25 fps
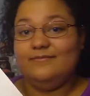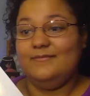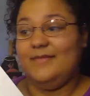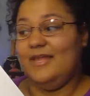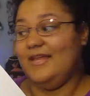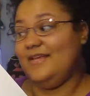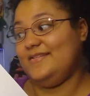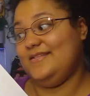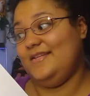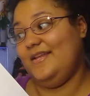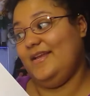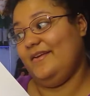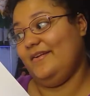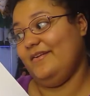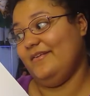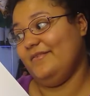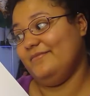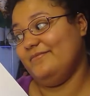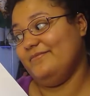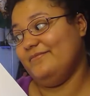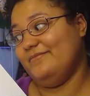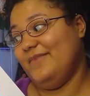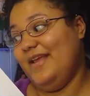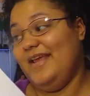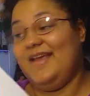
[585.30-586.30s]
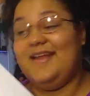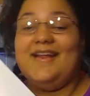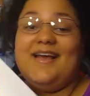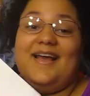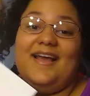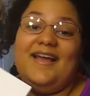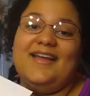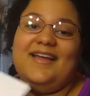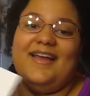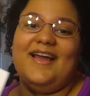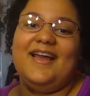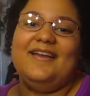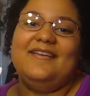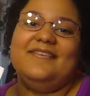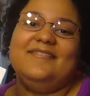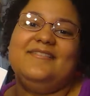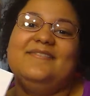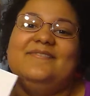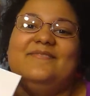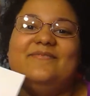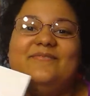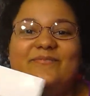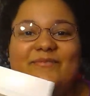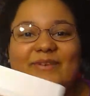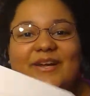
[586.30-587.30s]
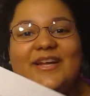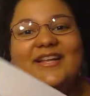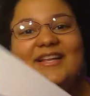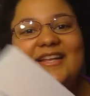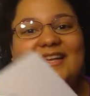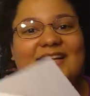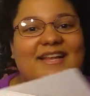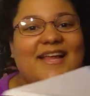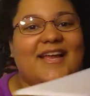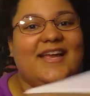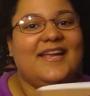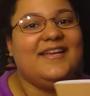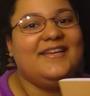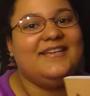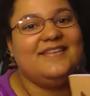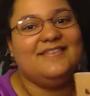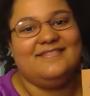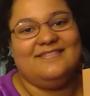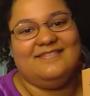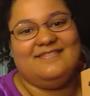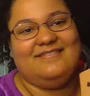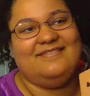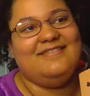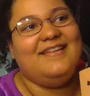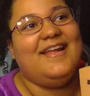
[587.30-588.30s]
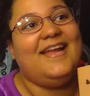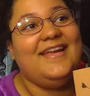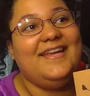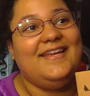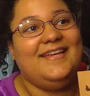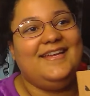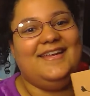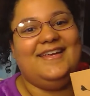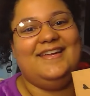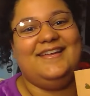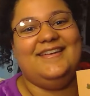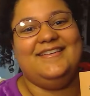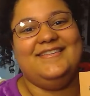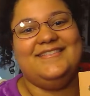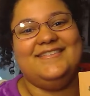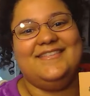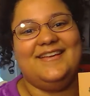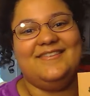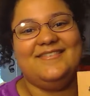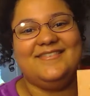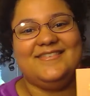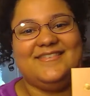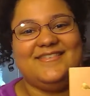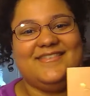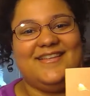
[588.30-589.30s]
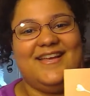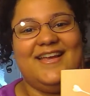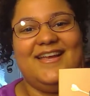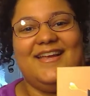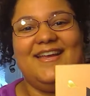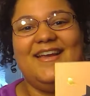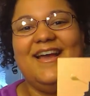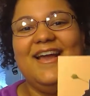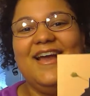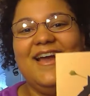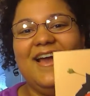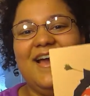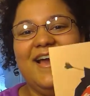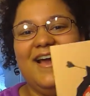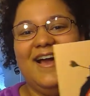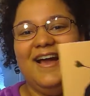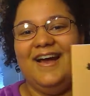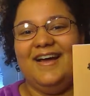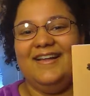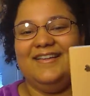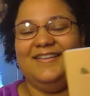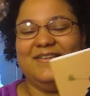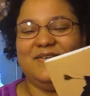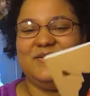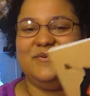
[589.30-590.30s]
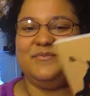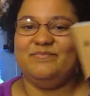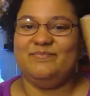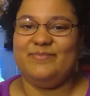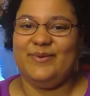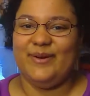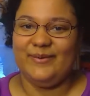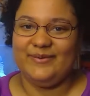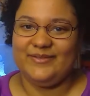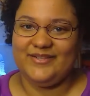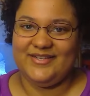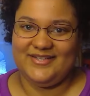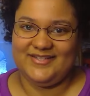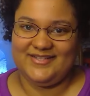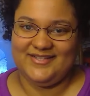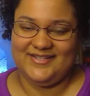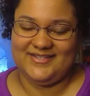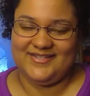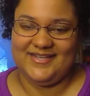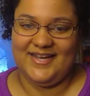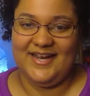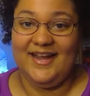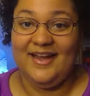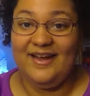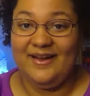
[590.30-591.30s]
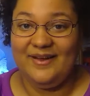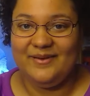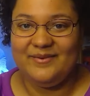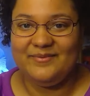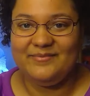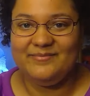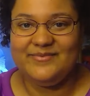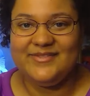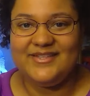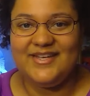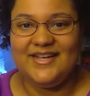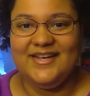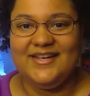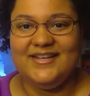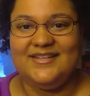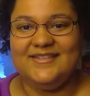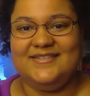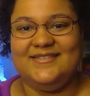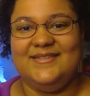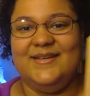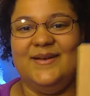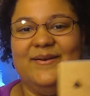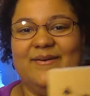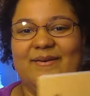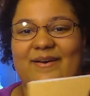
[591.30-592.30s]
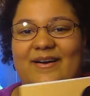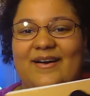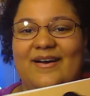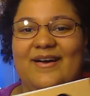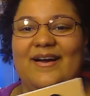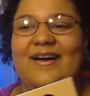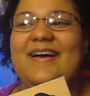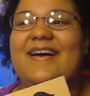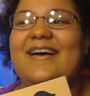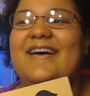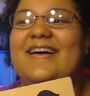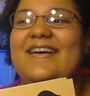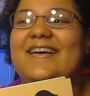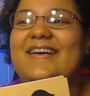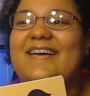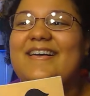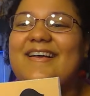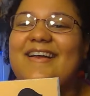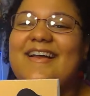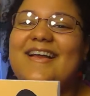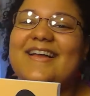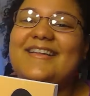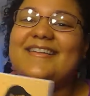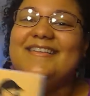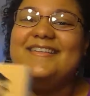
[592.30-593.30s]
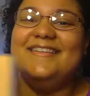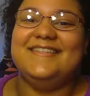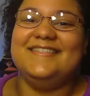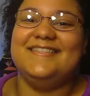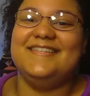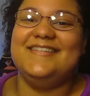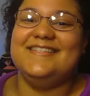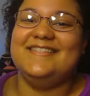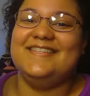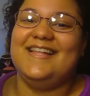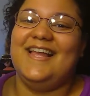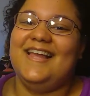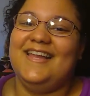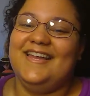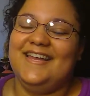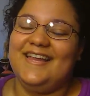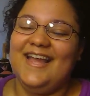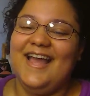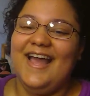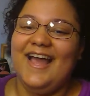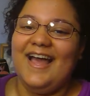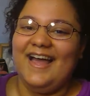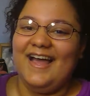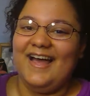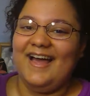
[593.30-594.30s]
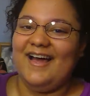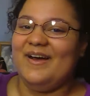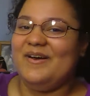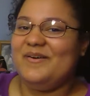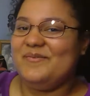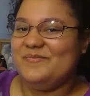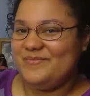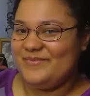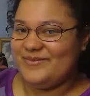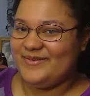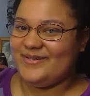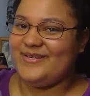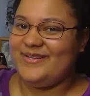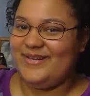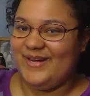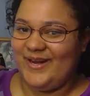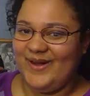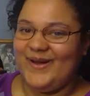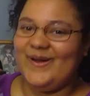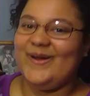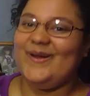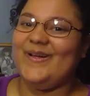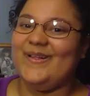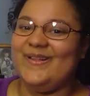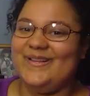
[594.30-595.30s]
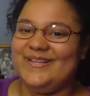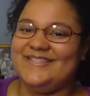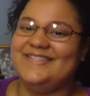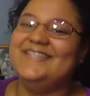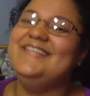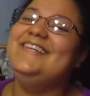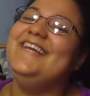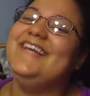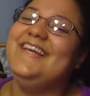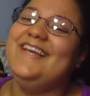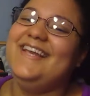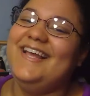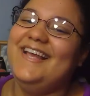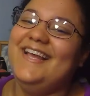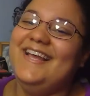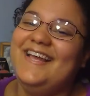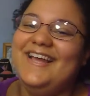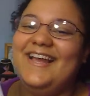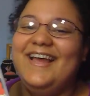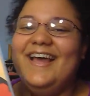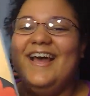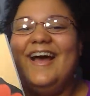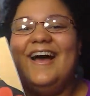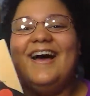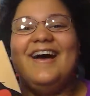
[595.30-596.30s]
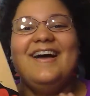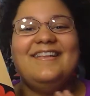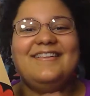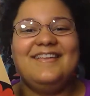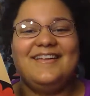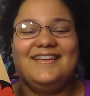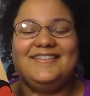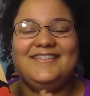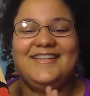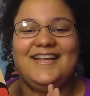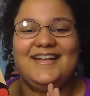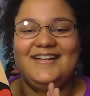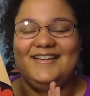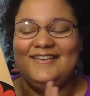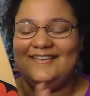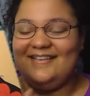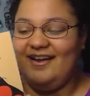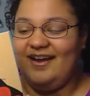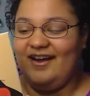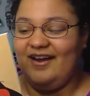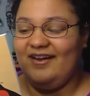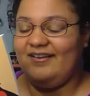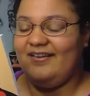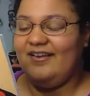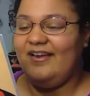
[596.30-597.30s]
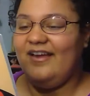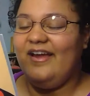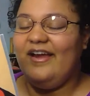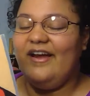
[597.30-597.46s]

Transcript: is there, and I really like it because that was like a little bonus because I helped. So this is like helper goals. I like that a lot.